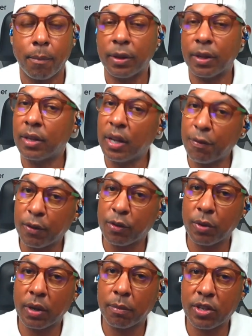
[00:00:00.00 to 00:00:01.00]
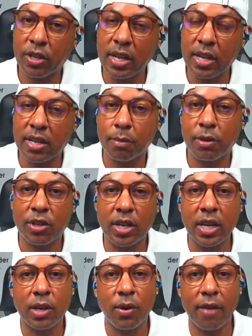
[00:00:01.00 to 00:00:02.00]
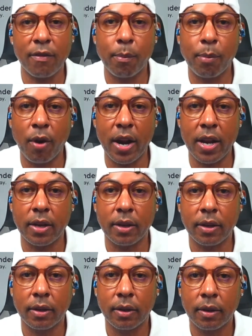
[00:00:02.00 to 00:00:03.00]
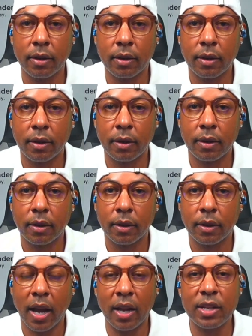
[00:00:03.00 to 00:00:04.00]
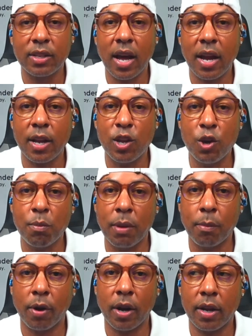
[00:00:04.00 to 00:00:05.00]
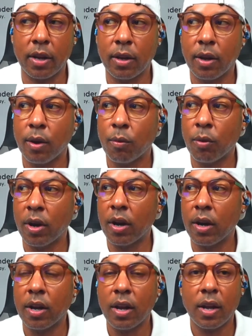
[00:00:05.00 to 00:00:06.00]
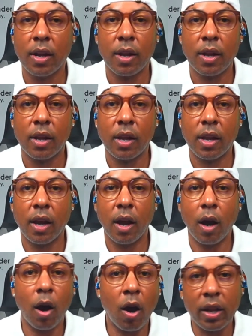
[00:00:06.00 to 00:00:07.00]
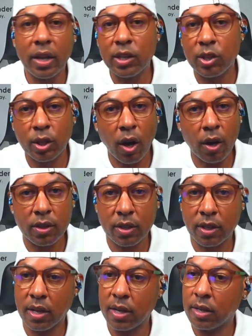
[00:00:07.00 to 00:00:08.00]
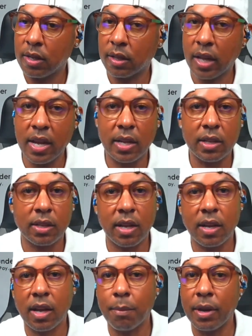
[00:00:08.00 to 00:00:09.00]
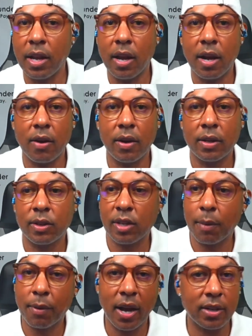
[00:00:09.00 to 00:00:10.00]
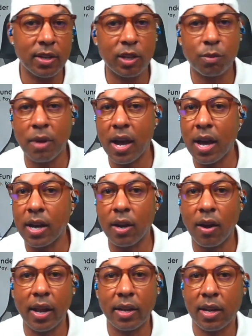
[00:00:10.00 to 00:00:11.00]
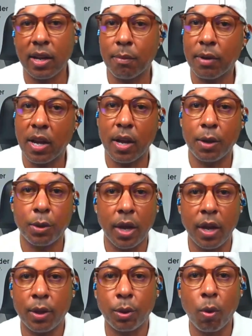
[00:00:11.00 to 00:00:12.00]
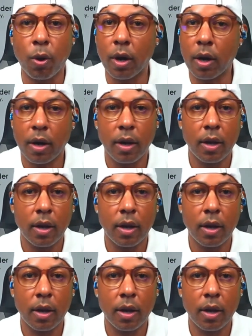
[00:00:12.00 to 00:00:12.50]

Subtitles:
But the difference with a machine is a machine don't have a brain, at least not a human brain, where all these thoughts and things can come in there and subconscious mind and all that can come in there and thwart